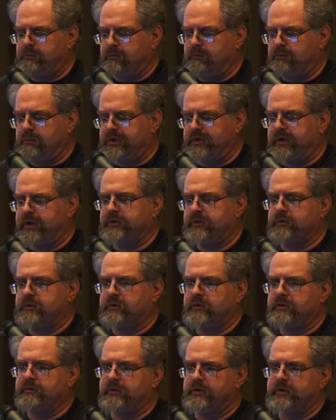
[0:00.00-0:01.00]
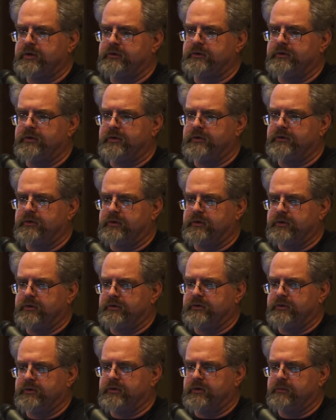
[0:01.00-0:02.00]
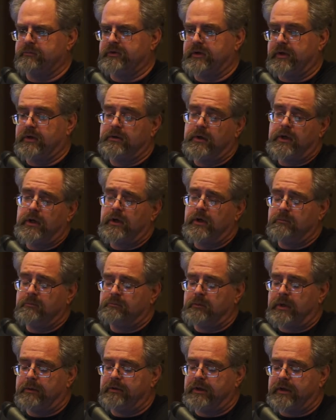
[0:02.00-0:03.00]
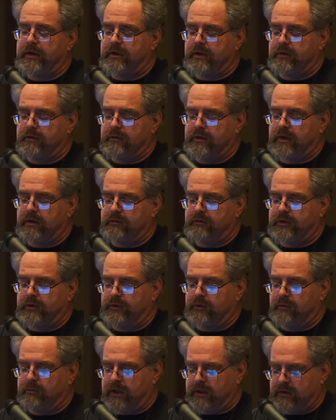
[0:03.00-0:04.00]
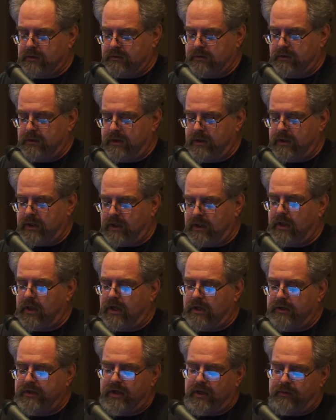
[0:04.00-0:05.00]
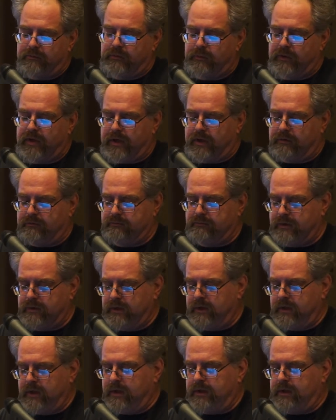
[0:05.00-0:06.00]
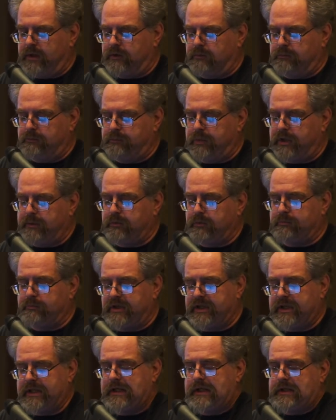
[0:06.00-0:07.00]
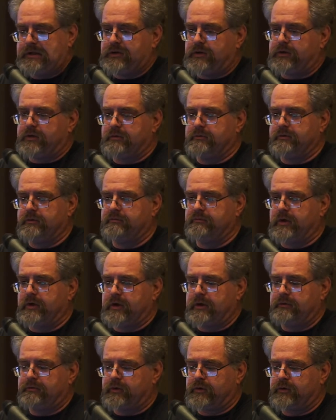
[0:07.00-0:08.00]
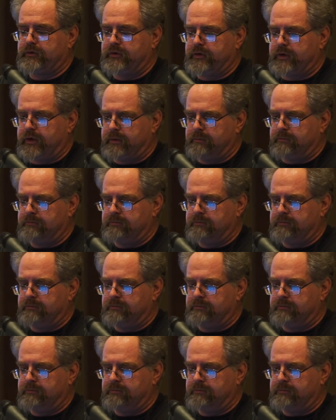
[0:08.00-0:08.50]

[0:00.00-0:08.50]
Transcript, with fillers: potential deficiencies in their systems that maybe they ne never knew about. And a lot of times we have, you know, people meeting each other for the very first time.